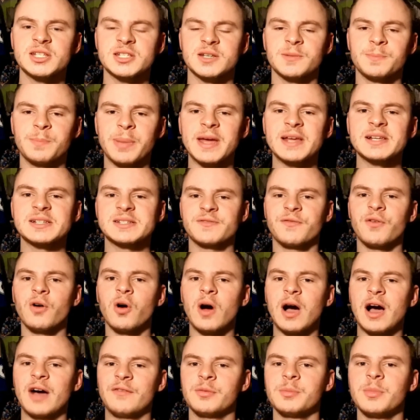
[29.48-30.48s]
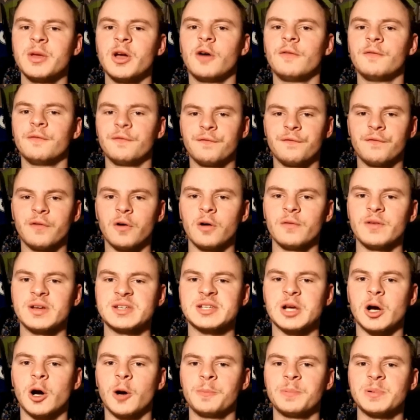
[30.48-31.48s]
in this video you'll see a Leicester City's
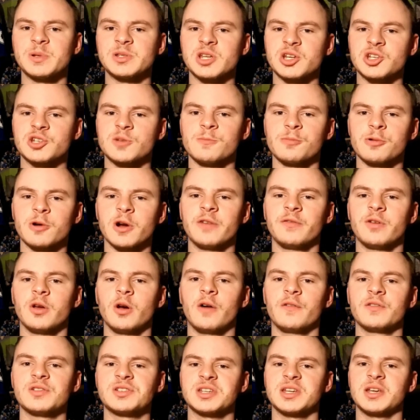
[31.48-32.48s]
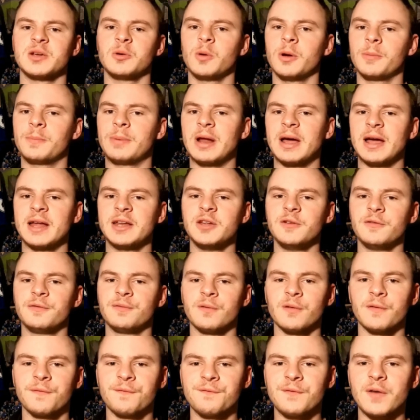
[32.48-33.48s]
fan view on the game, so I'll
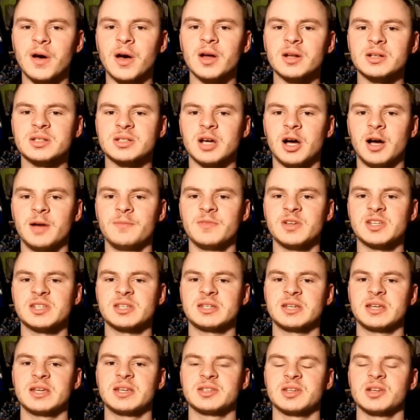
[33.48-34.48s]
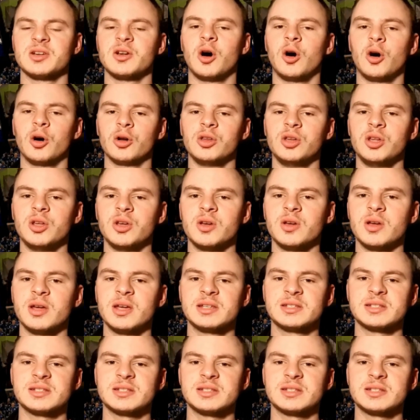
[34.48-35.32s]
say like a little bit about Leicester, but you're going to see the